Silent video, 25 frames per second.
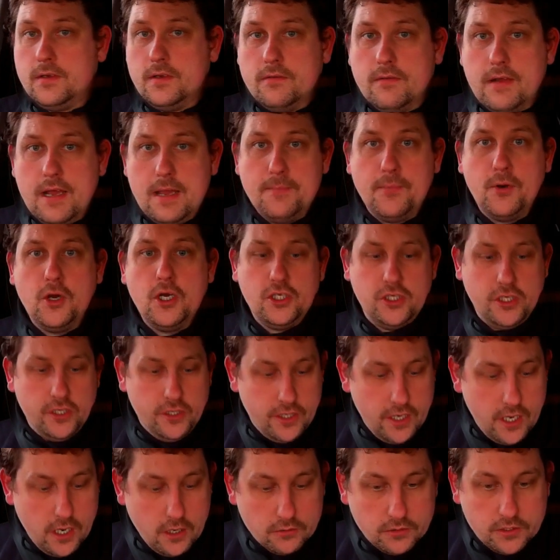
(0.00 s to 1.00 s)
Right, boys and
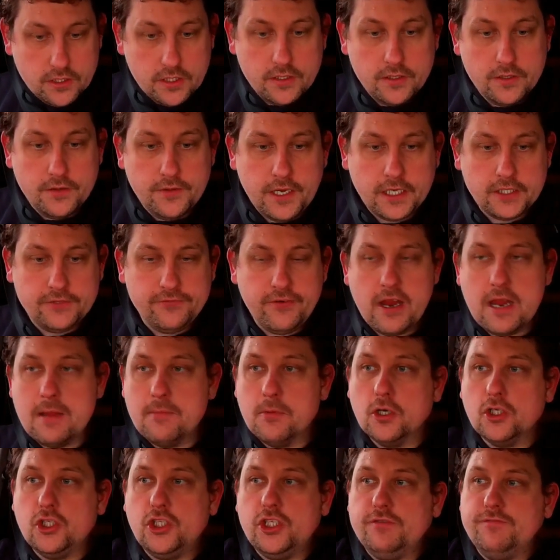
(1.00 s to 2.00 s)
girls, thanks very
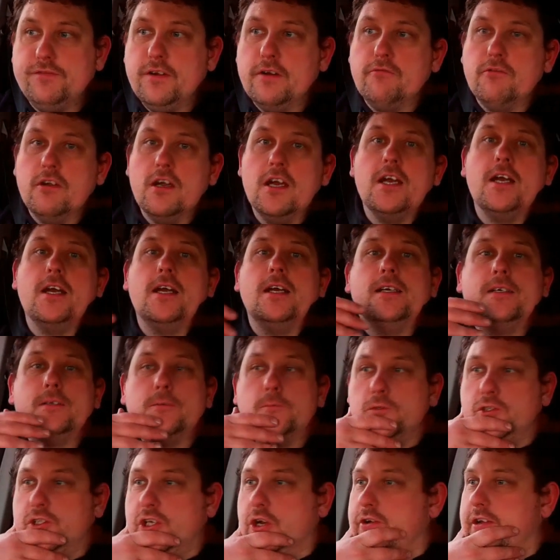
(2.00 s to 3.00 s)
much for
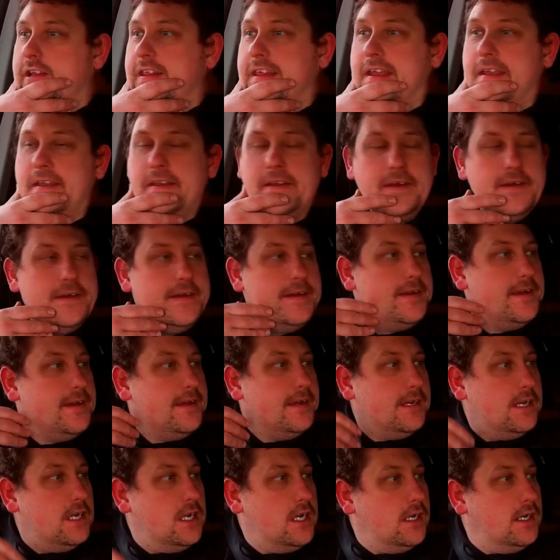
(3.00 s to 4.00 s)
tuning in.
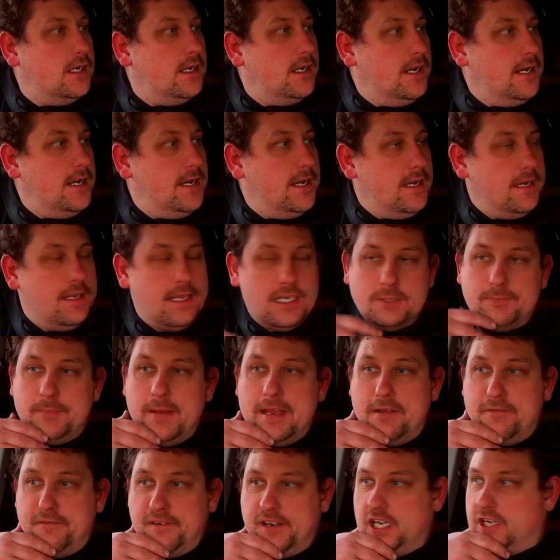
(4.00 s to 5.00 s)
That's
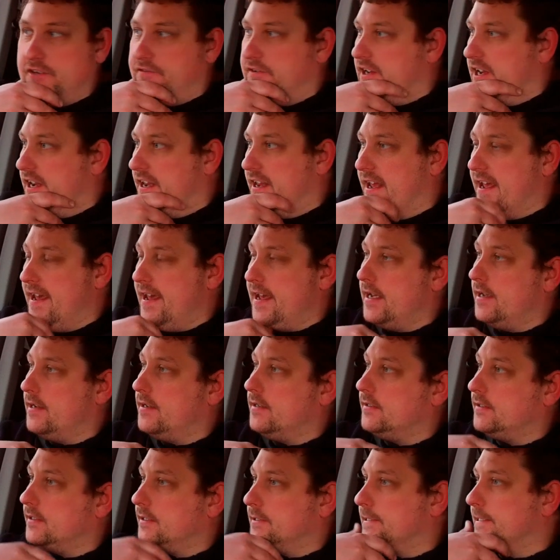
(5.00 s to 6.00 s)
me finished for the day.
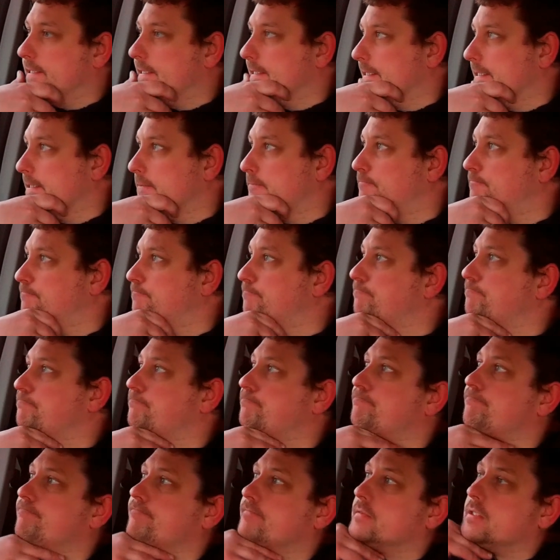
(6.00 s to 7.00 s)
I'm
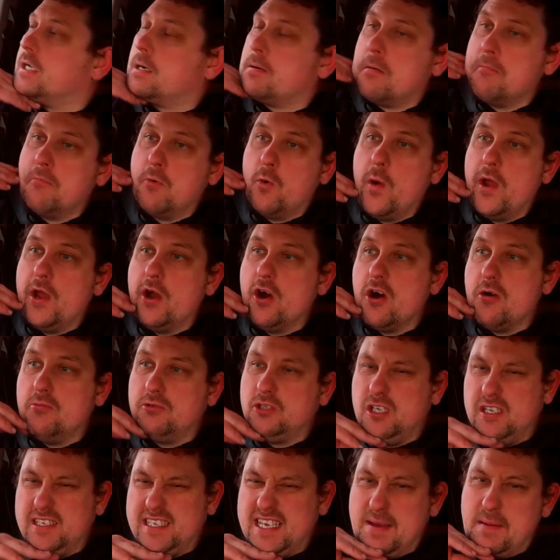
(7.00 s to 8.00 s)
on my way home. It's
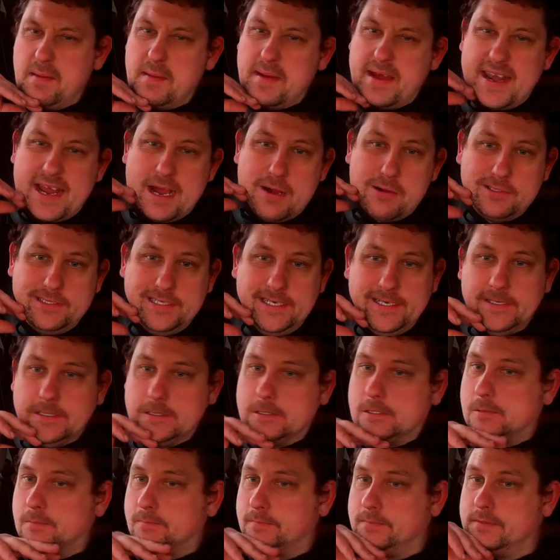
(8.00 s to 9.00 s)
going to take about an hour to get
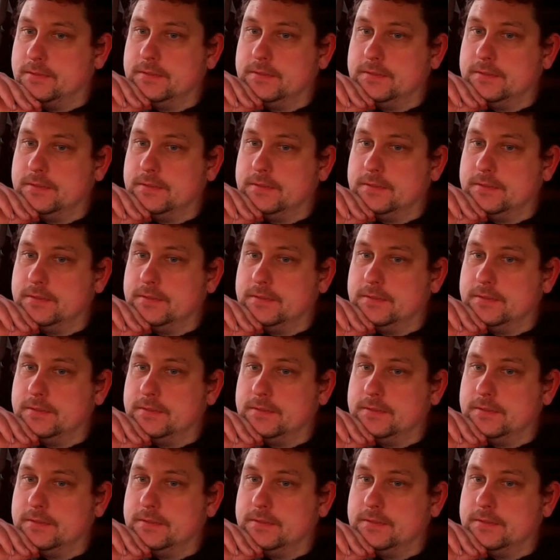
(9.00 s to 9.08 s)
home.